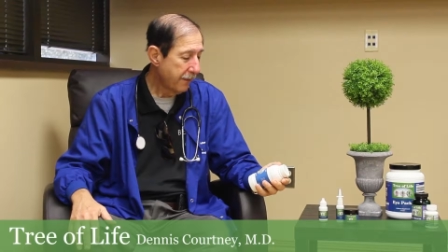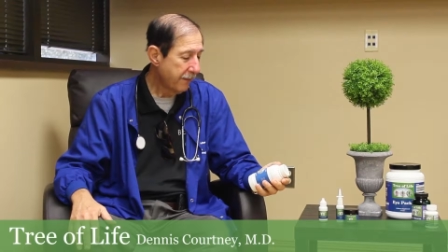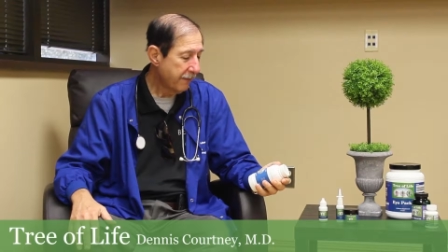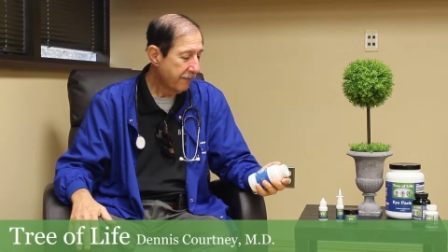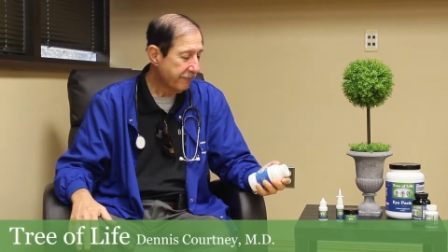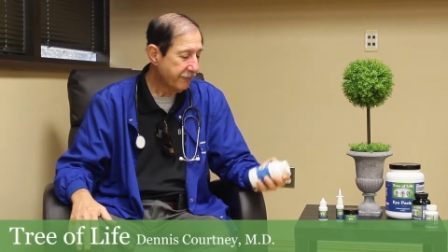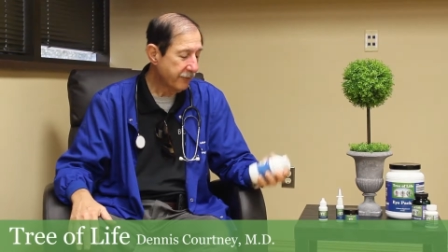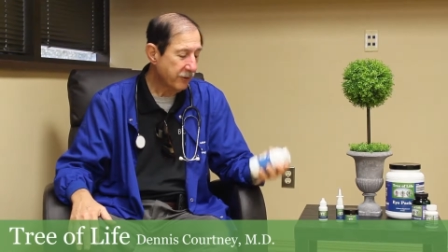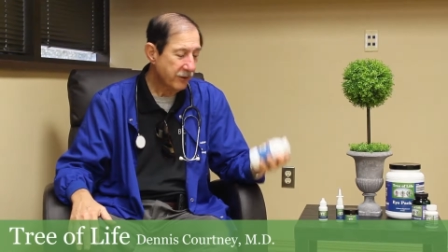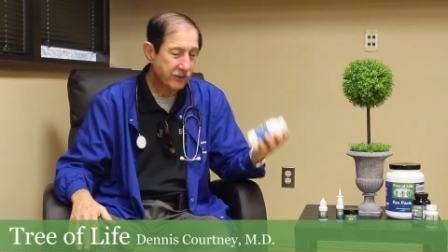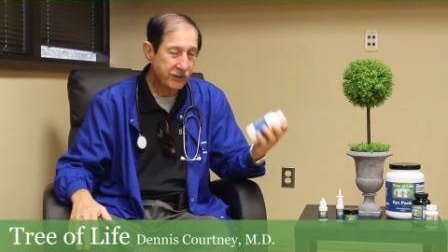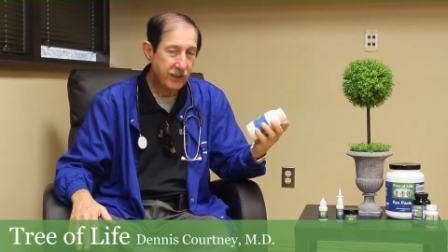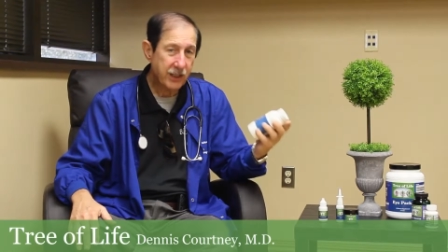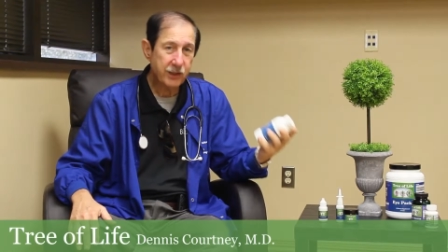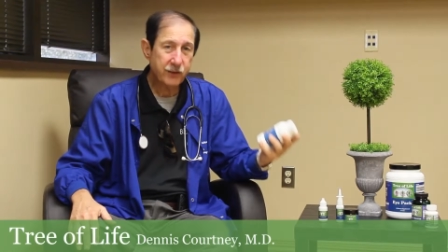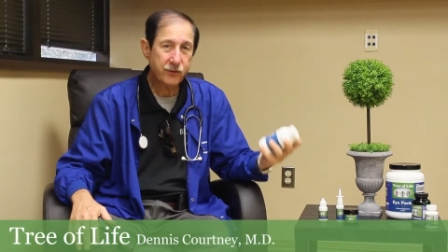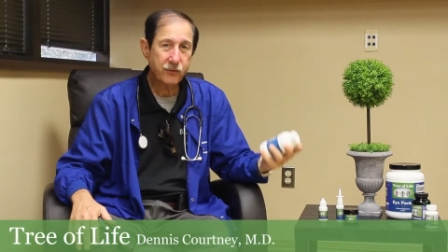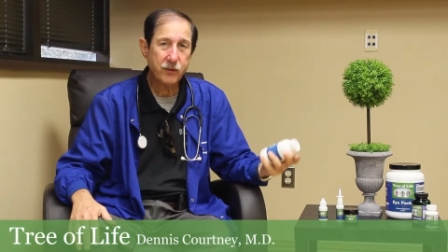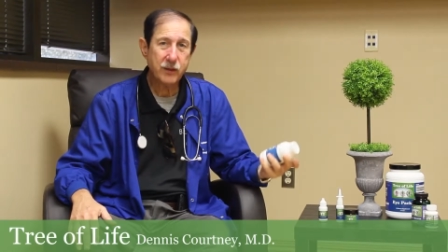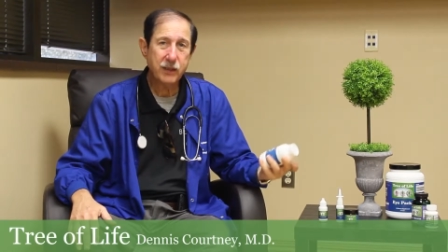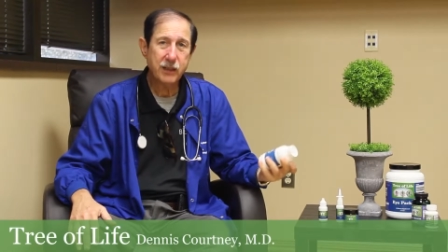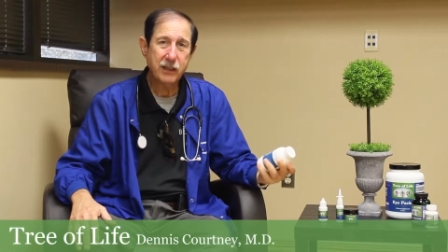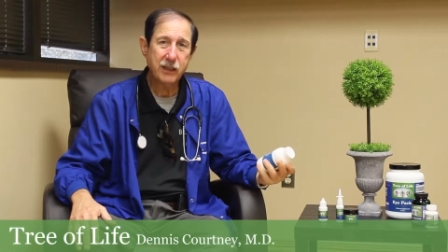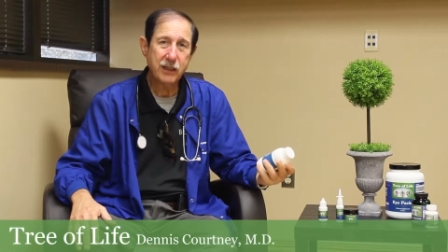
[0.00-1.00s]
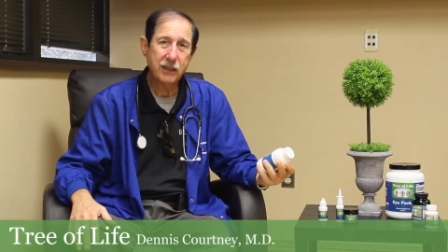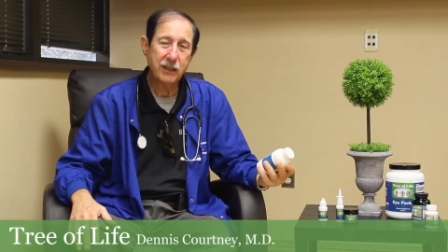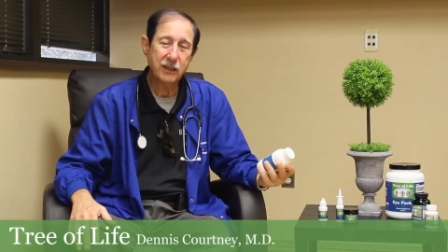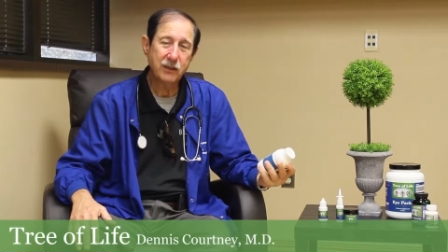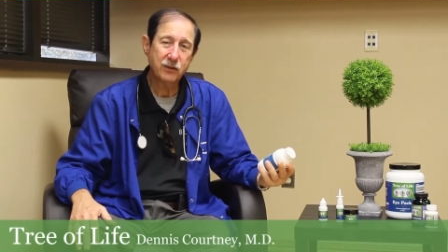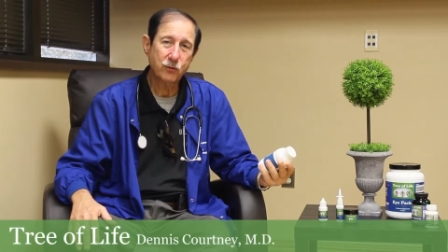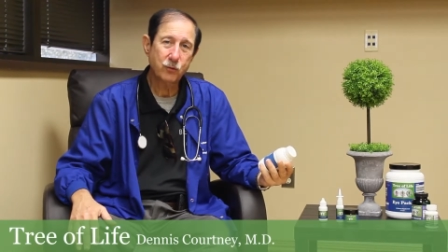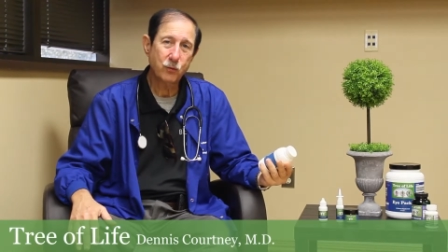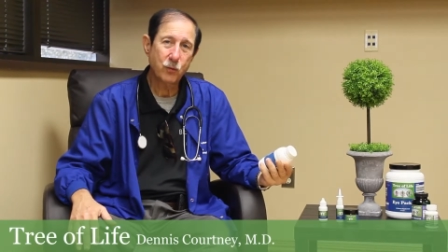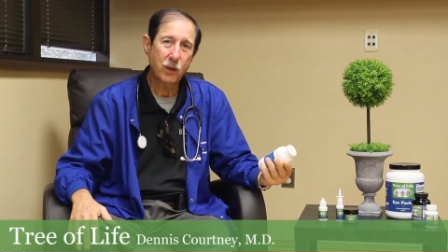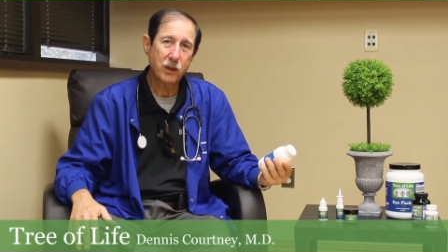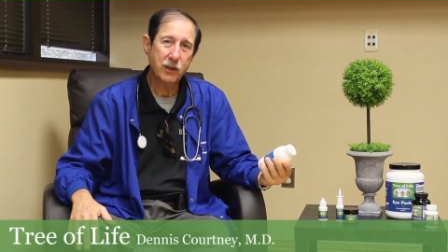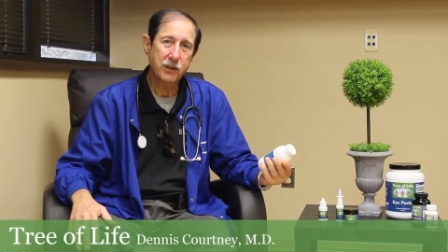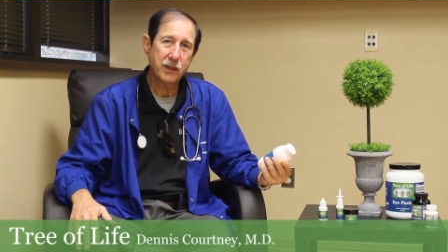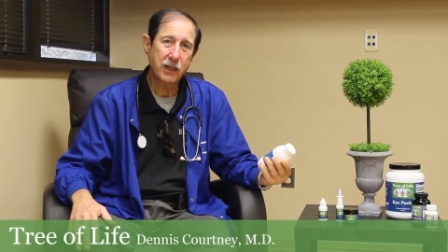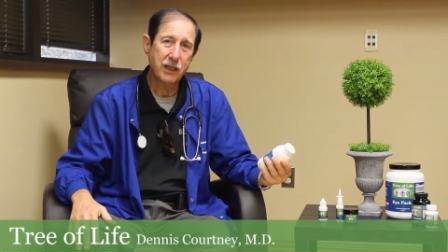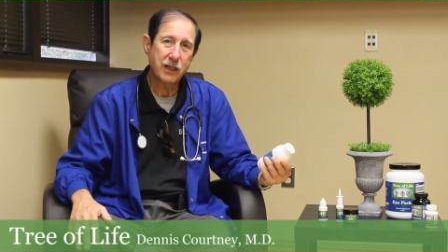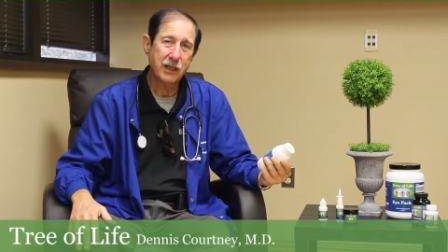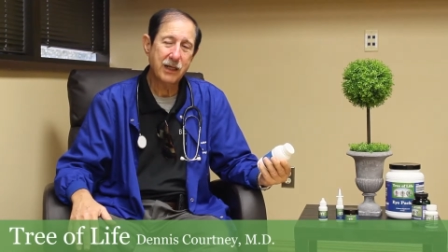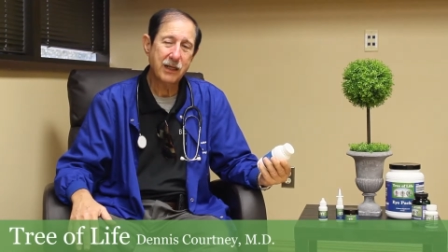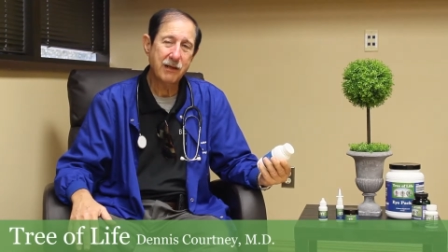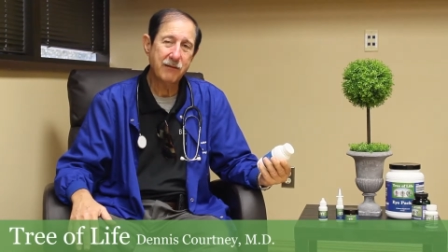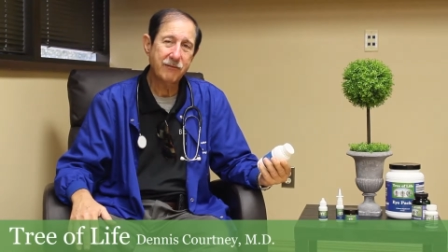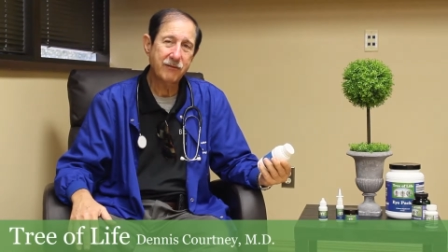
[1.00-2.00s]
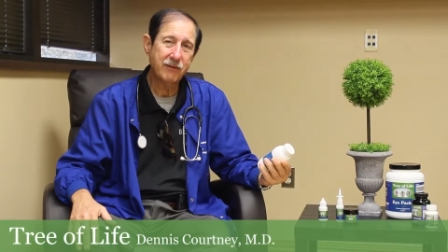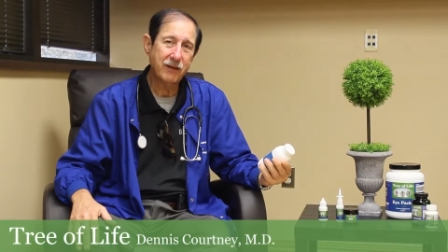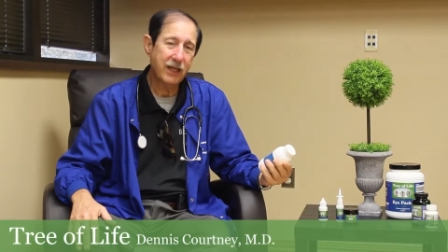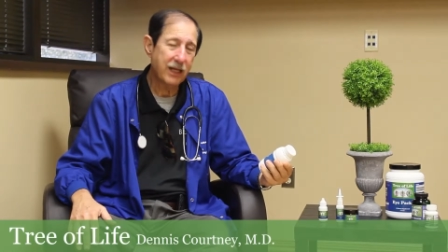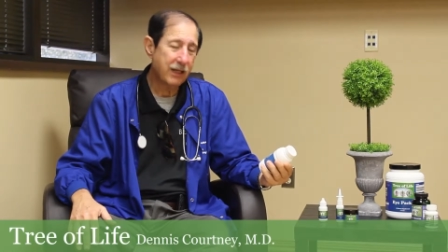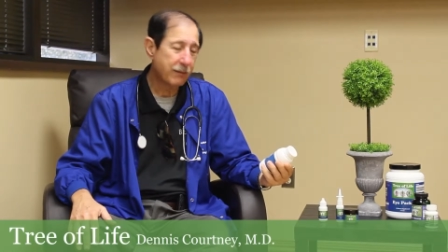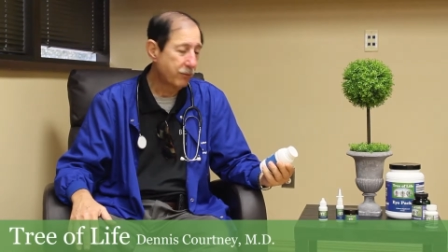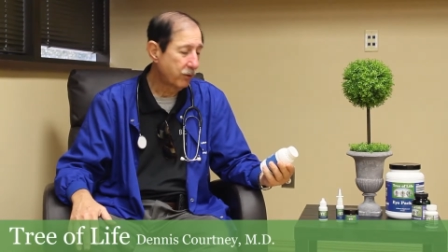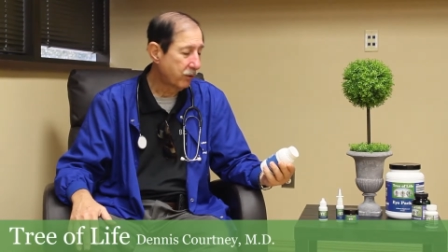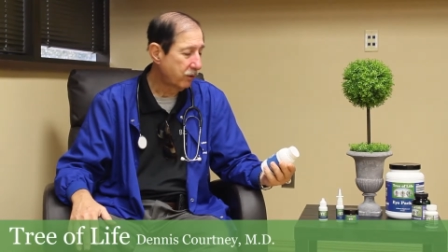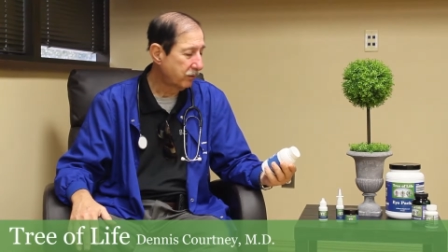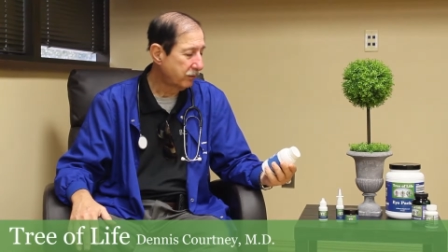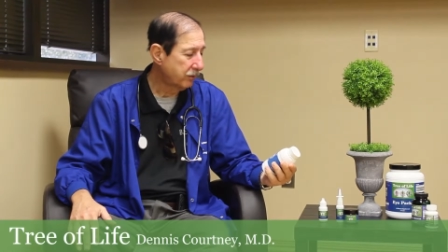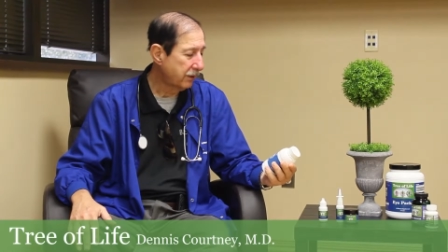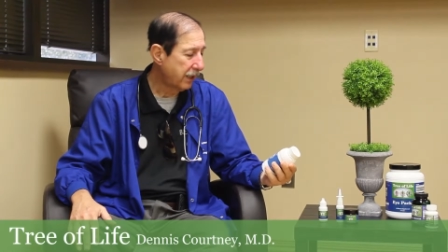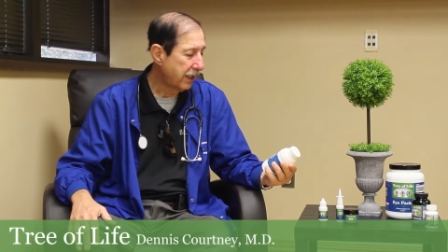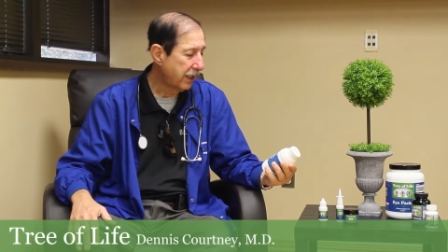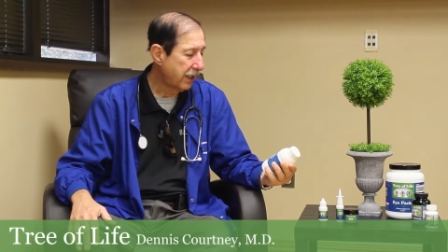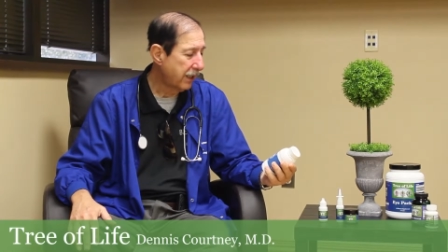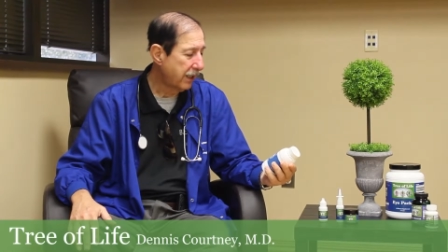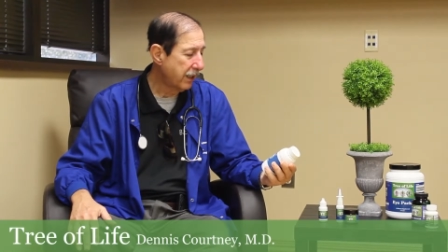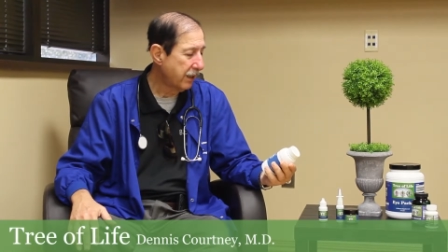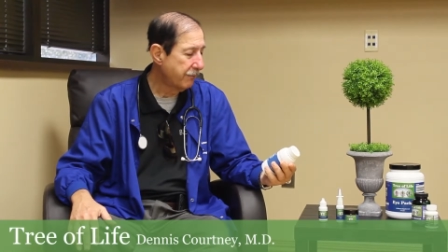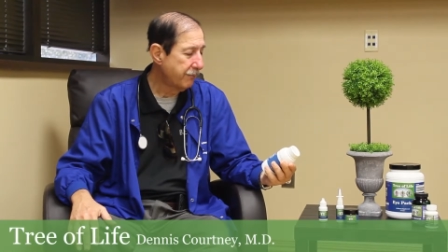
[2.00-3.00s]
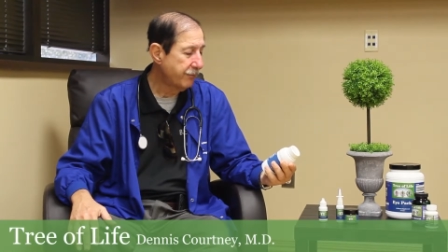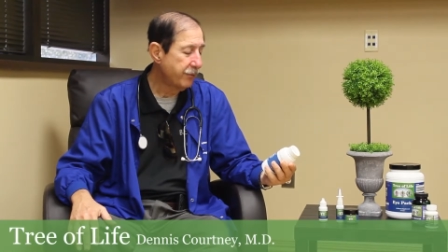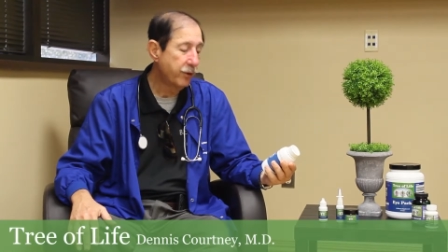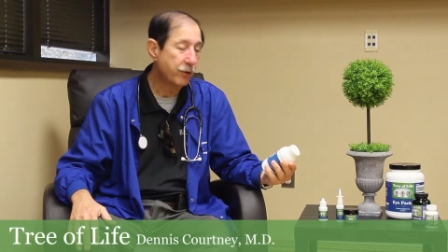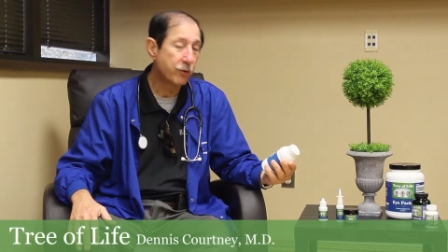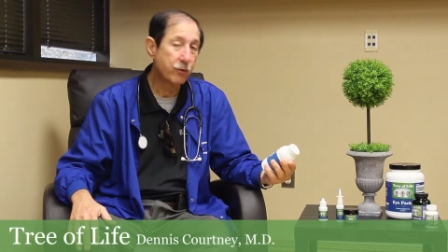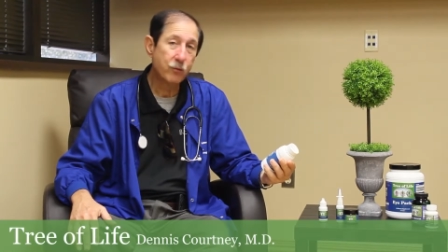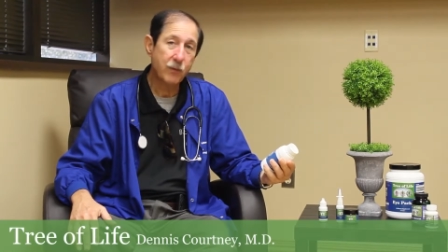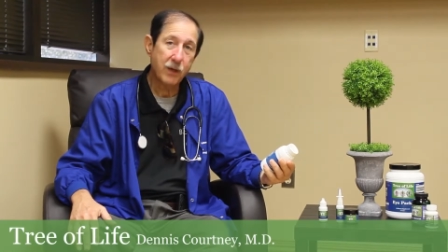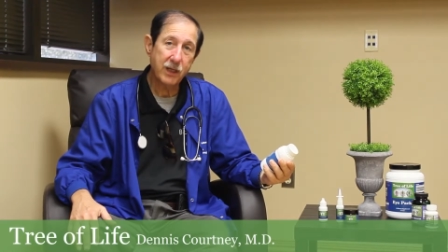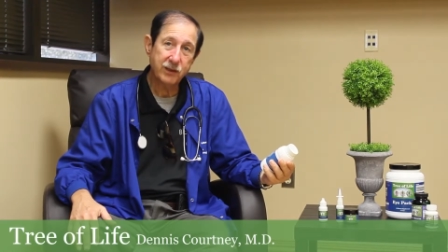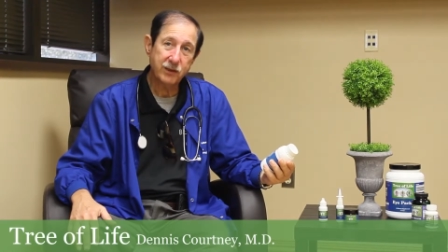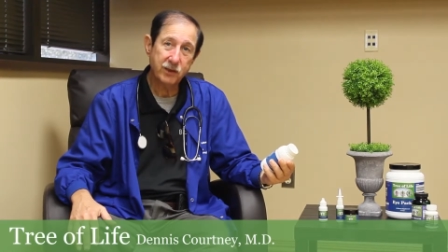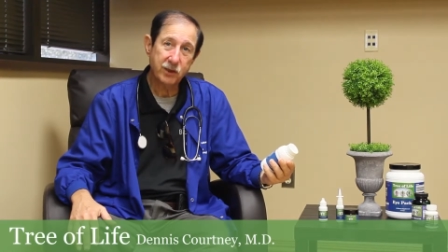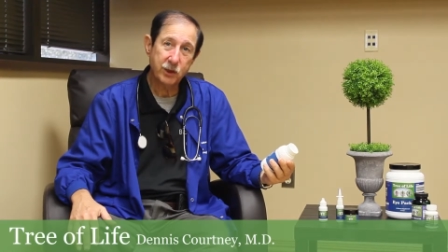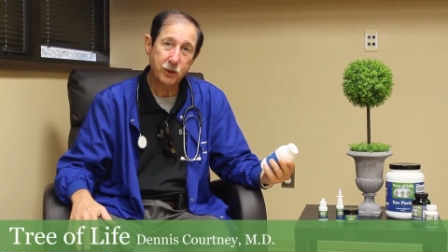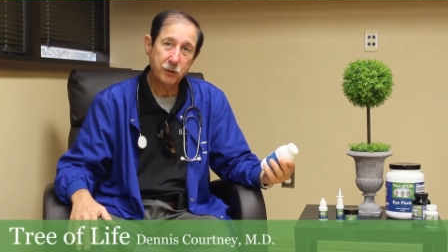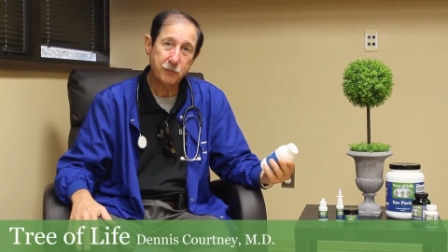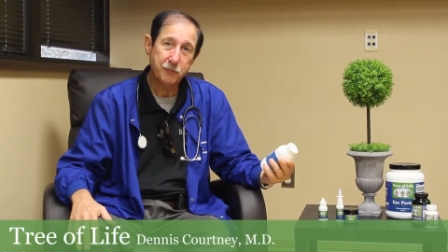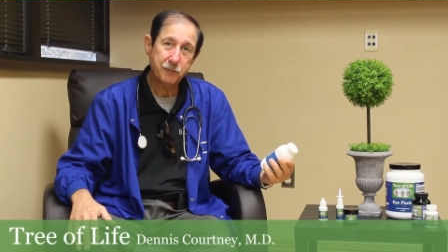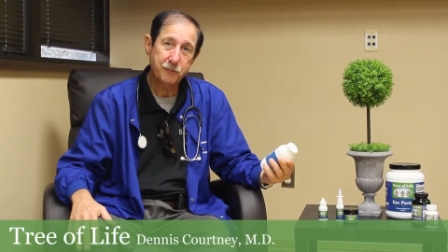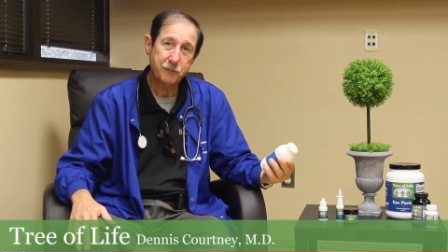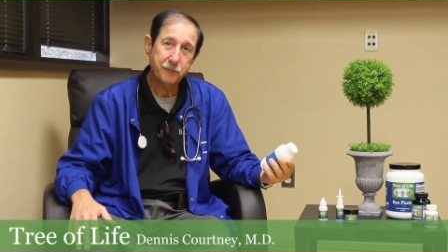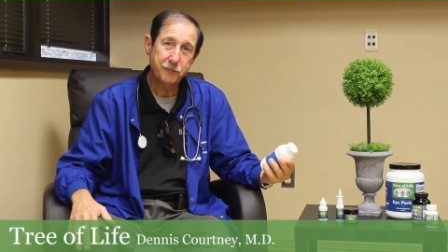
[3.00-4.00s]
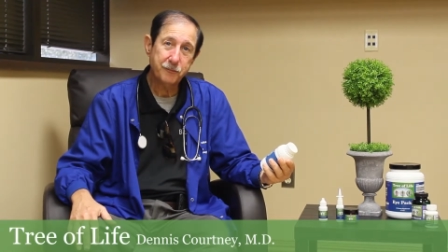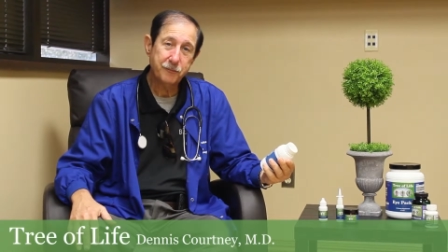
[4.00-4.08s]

The first entrant is one that I've labeled uh, Immune Rescue.